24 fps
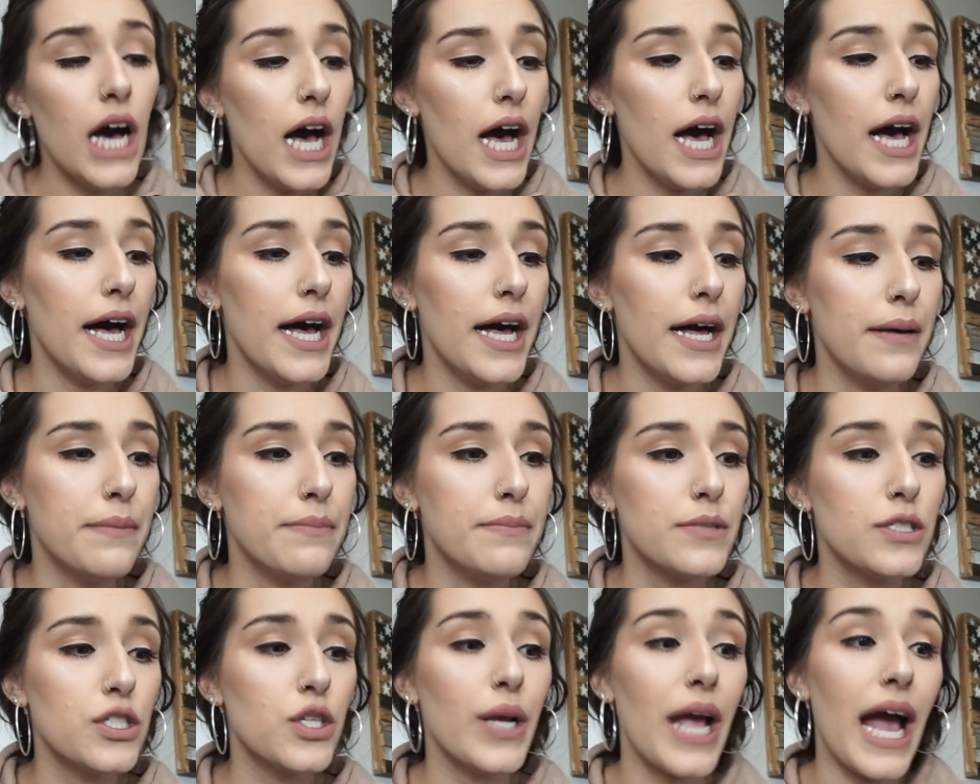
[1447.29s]
Um,
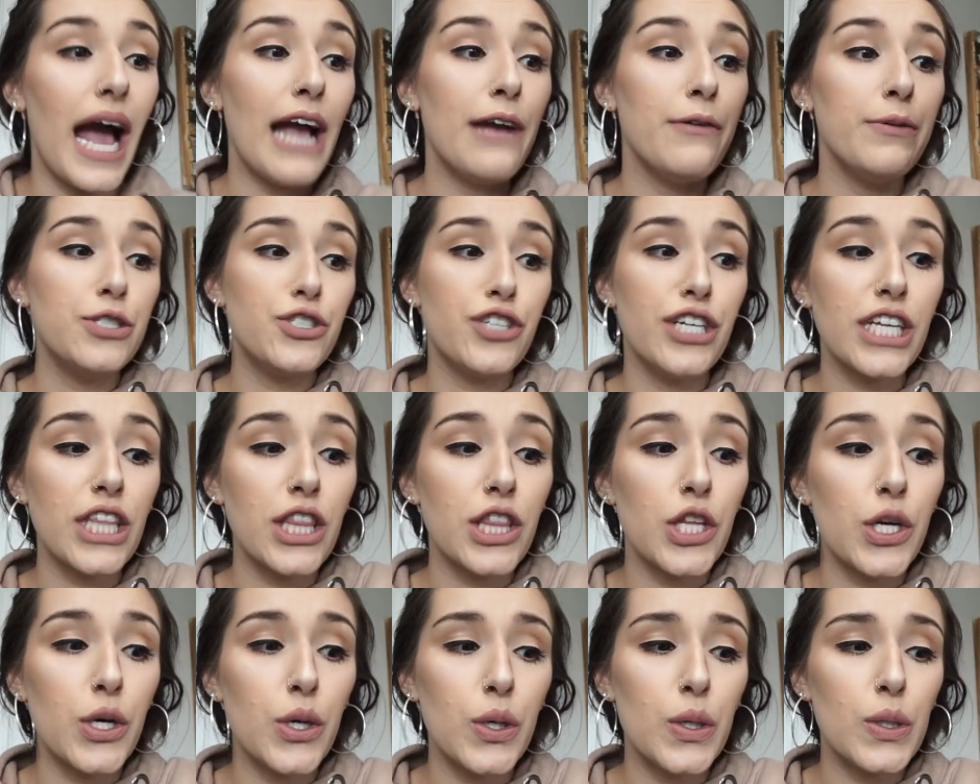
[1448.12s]
so yeah, I would drink
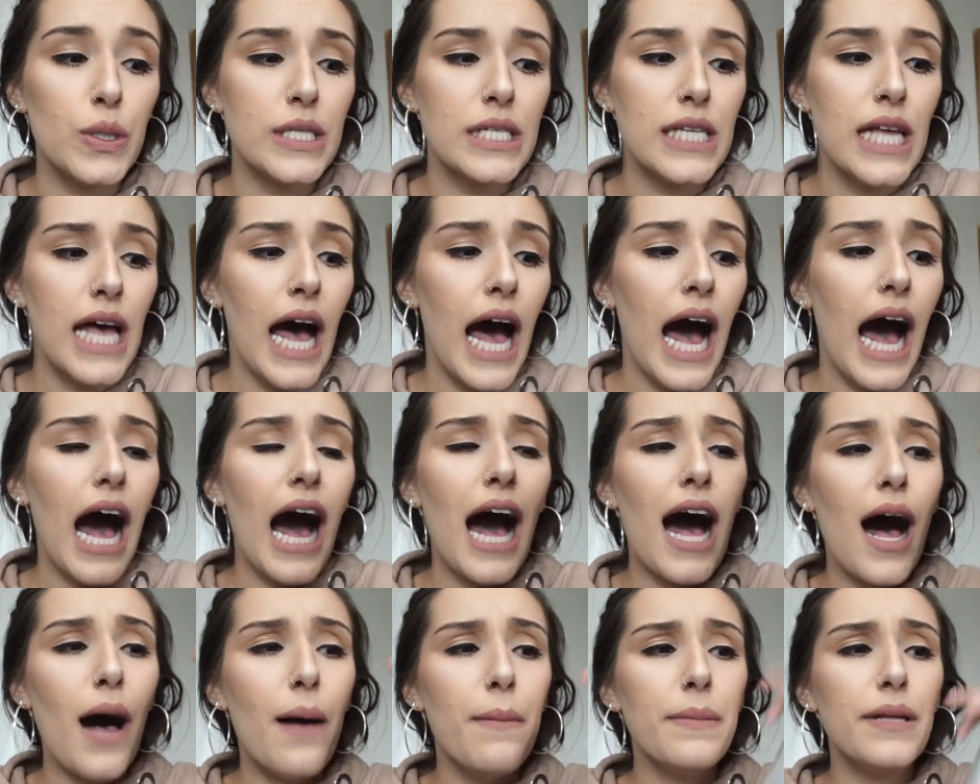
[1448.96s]
those.
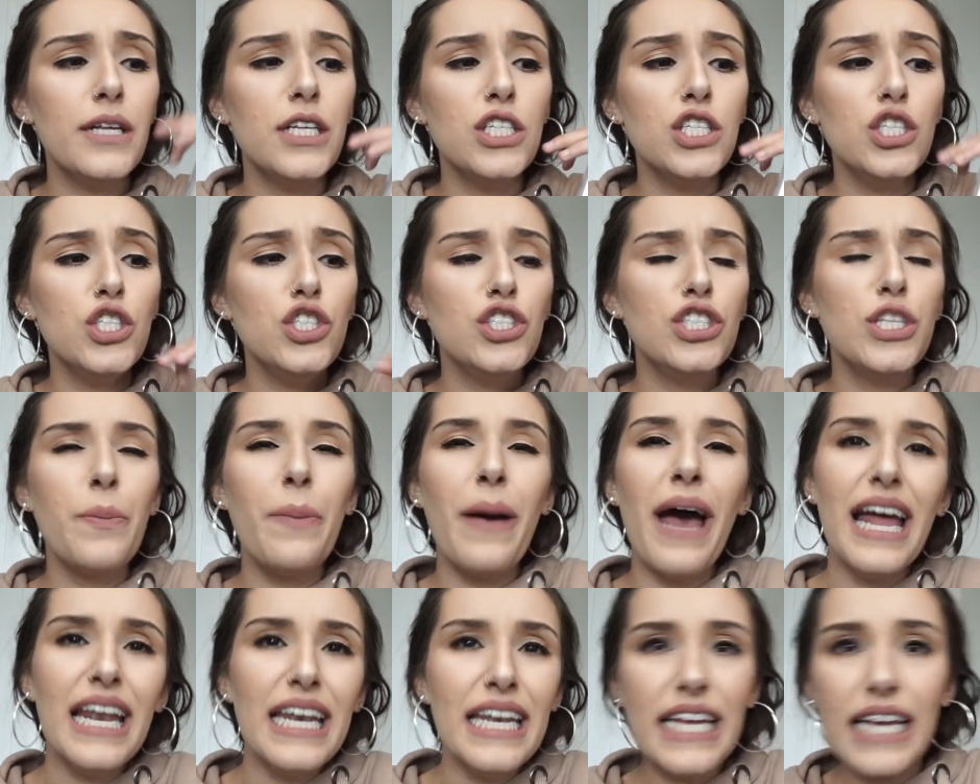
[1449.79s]
Um,
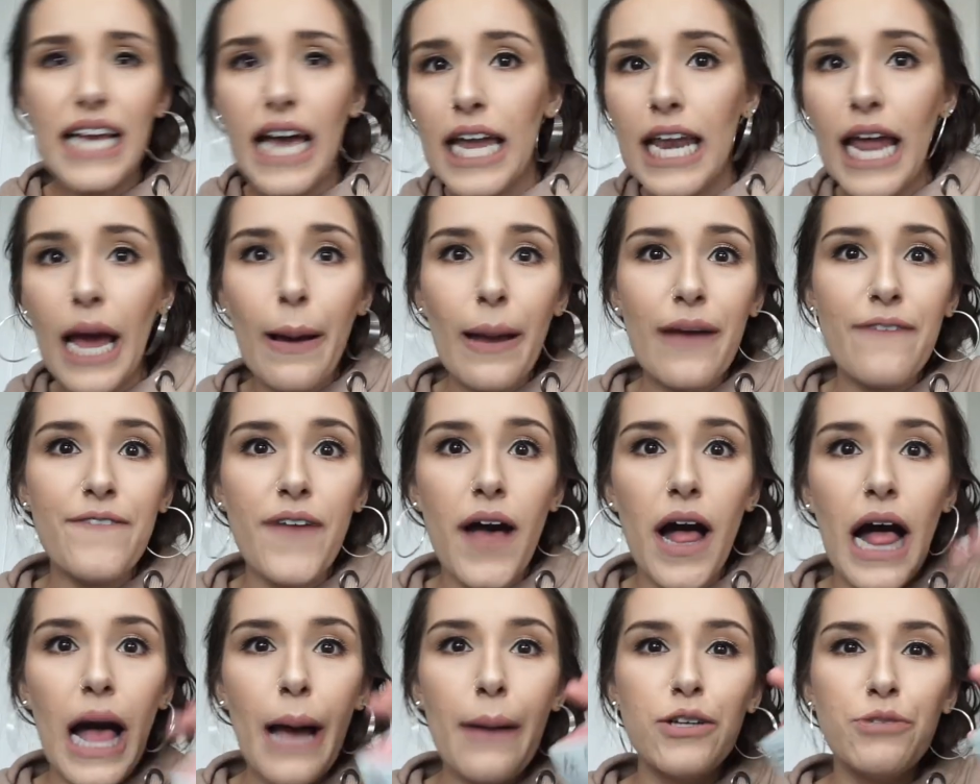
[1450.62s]
depending on how I
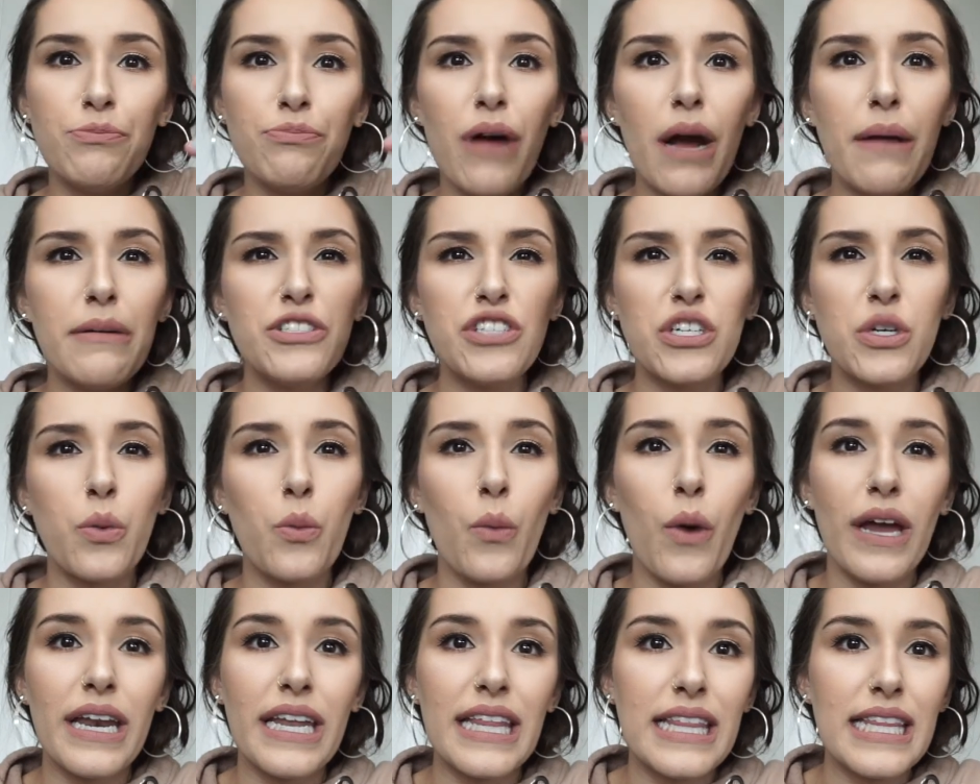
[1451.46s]
felt, I would probably drink
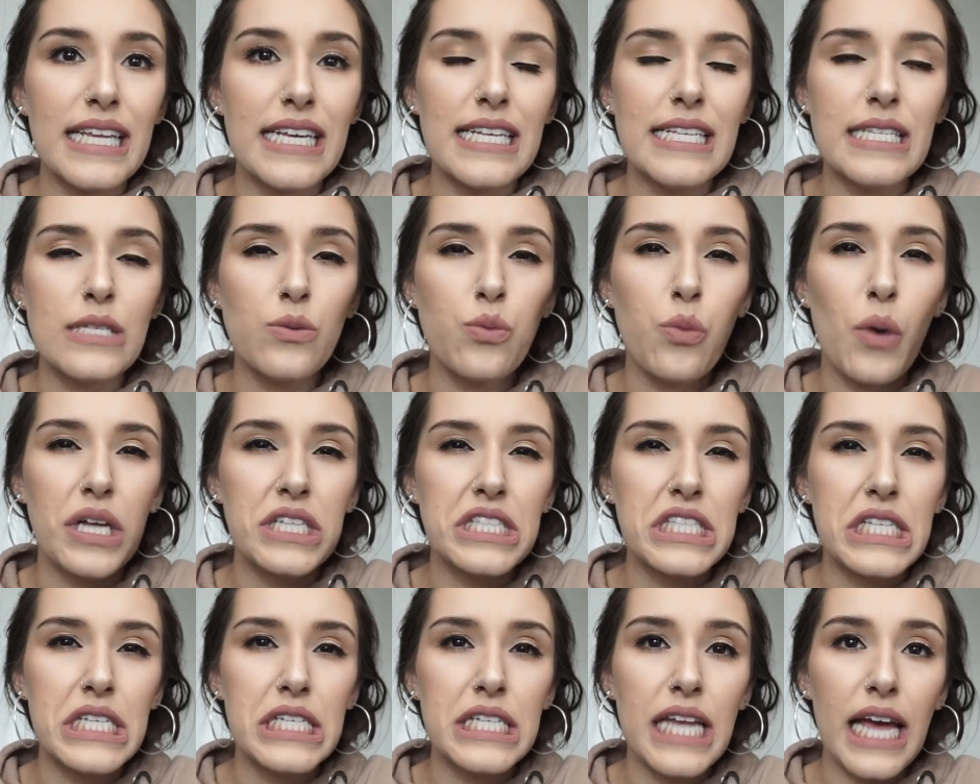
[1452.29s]
one of these
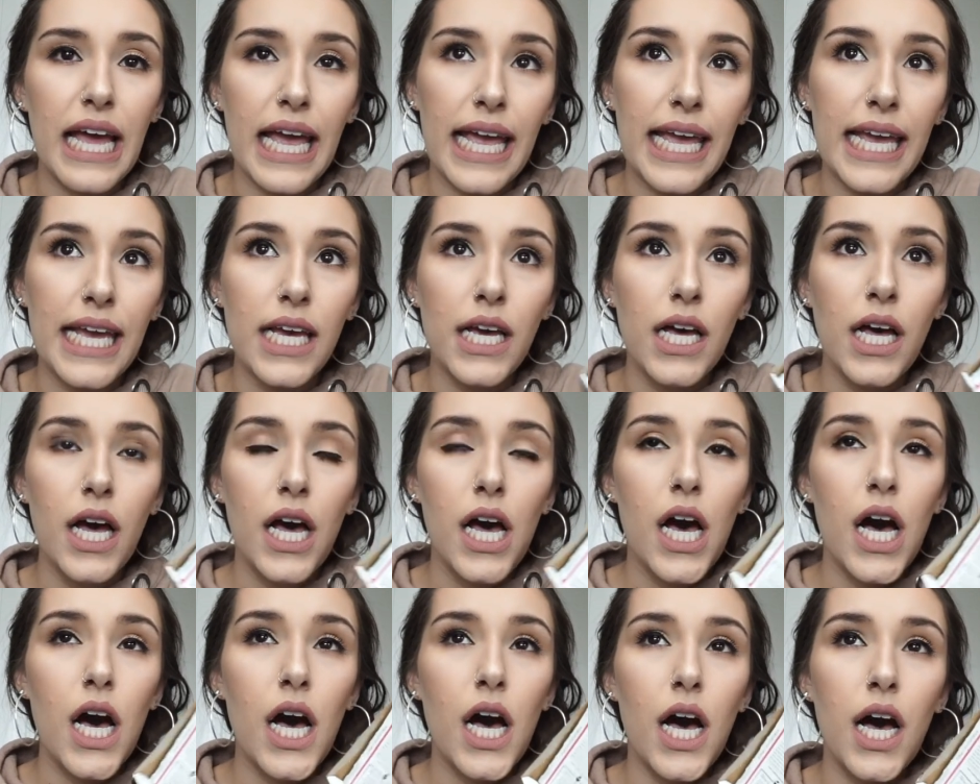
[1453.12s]
once a night
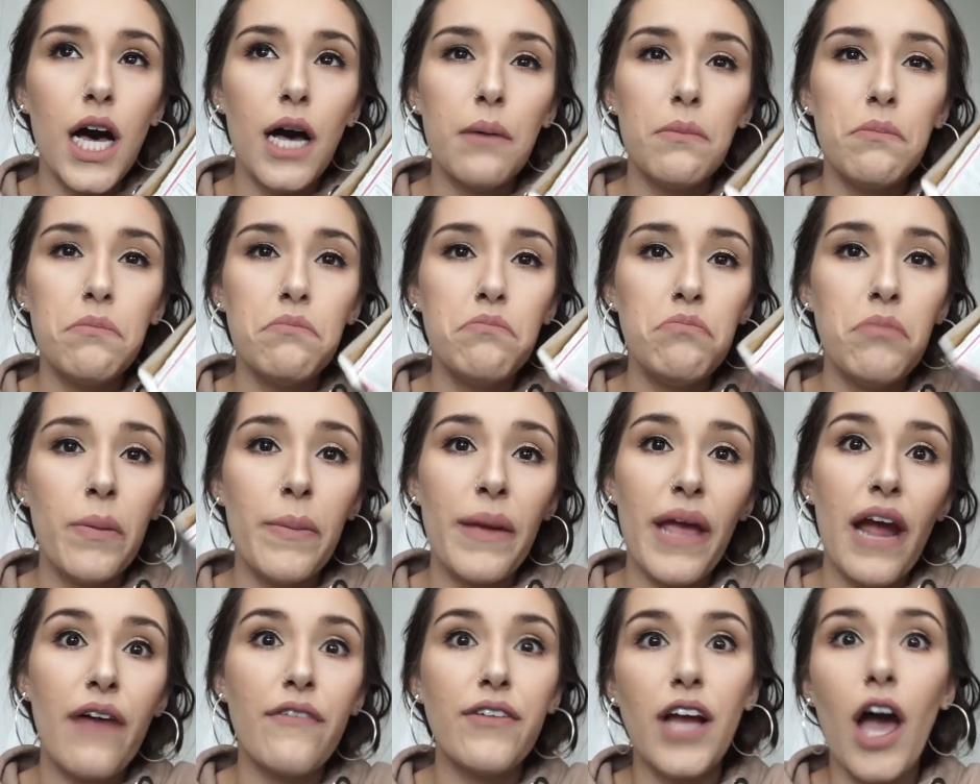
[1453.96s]
um,
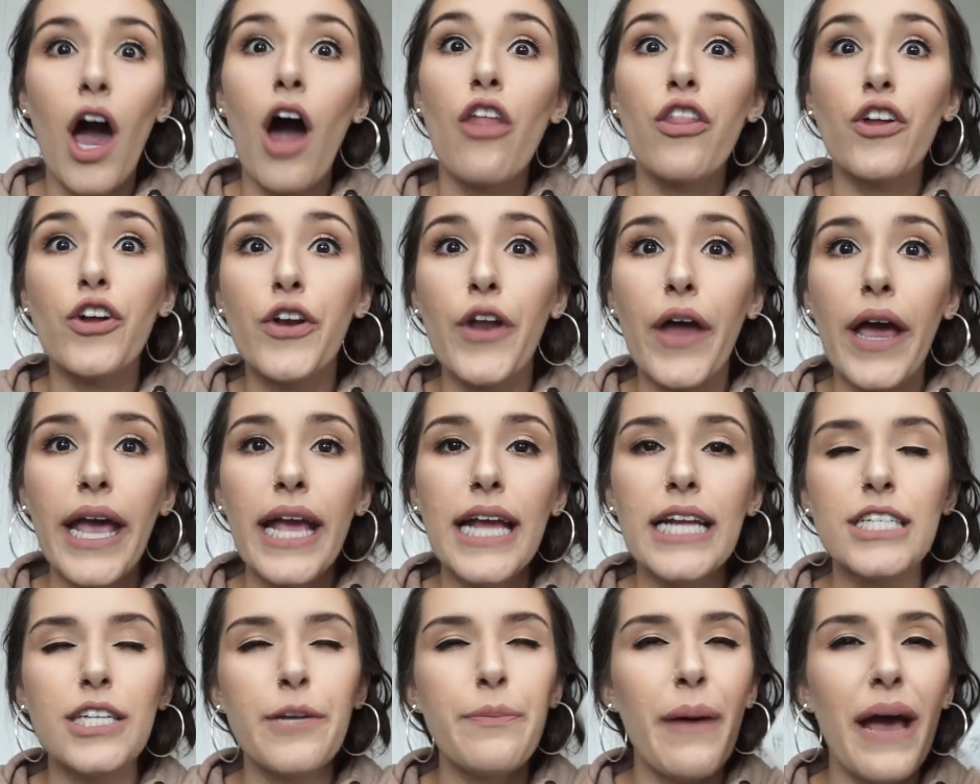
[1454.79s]
maybe every other
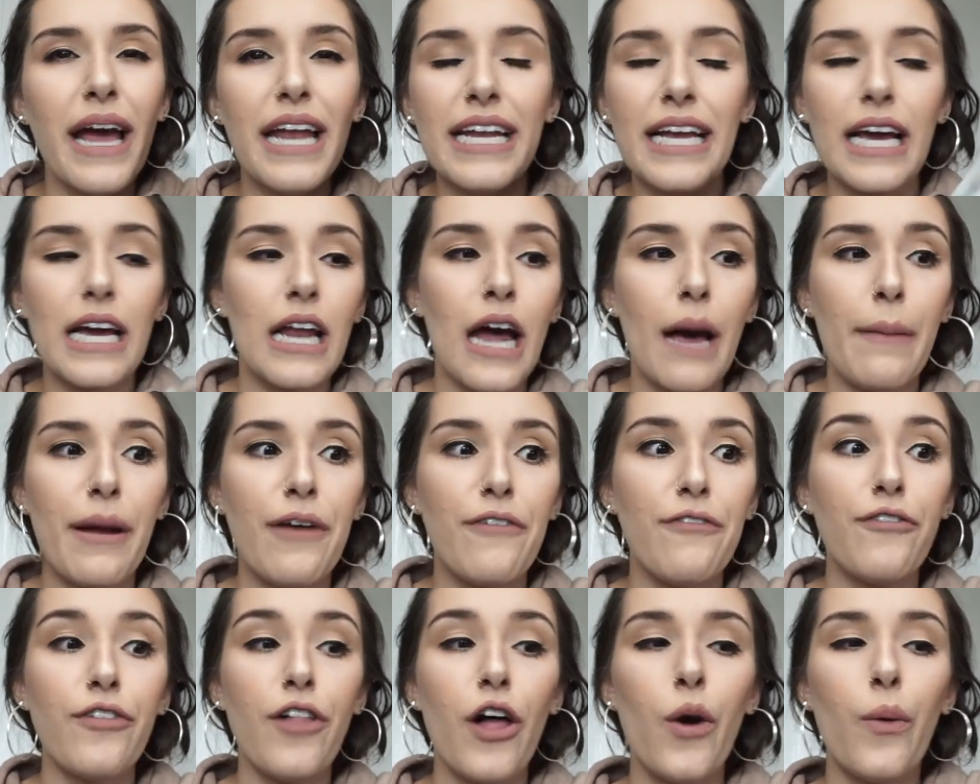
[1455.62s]
night, depending on how my
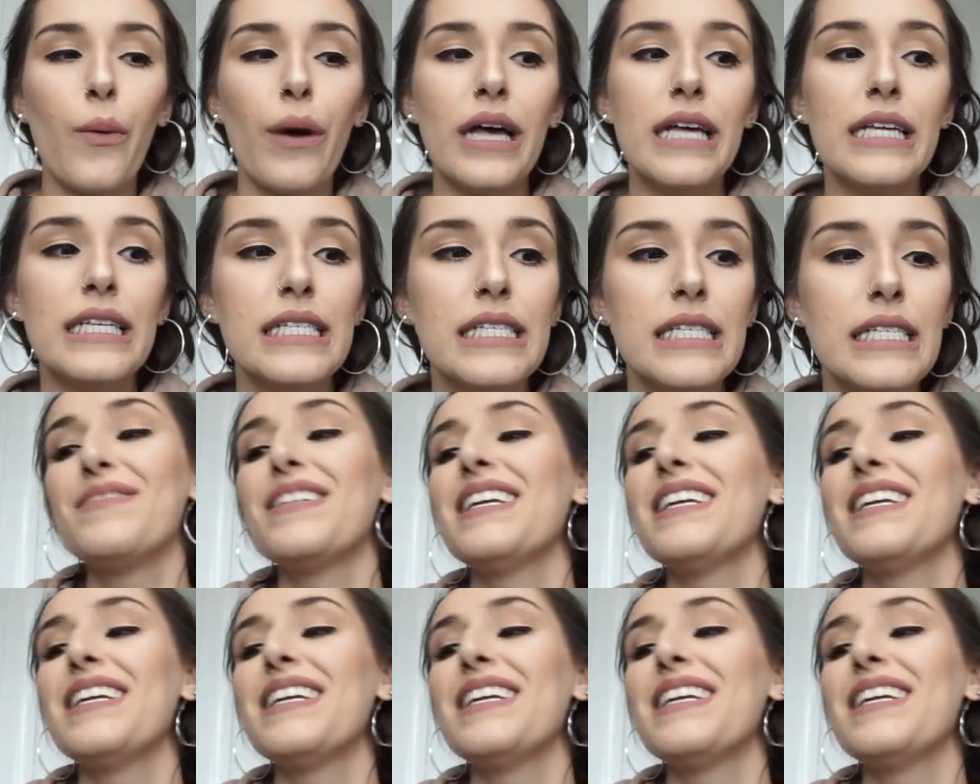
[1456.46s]
flow was.